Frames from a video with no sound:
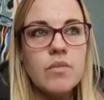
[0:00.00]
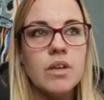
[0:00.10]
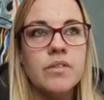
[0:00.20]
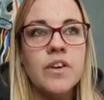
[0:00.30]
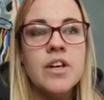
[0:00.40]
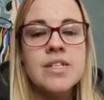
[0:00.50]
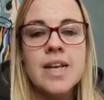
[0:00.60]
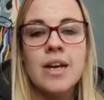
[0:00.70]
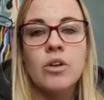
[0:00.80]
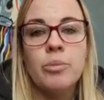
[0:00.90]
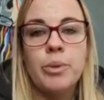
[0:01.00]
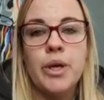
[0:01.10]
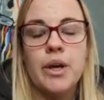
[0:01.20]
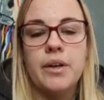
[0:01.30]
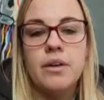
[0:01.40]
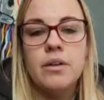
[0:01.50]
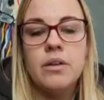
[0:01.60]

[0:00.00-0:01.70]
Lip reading: First angle being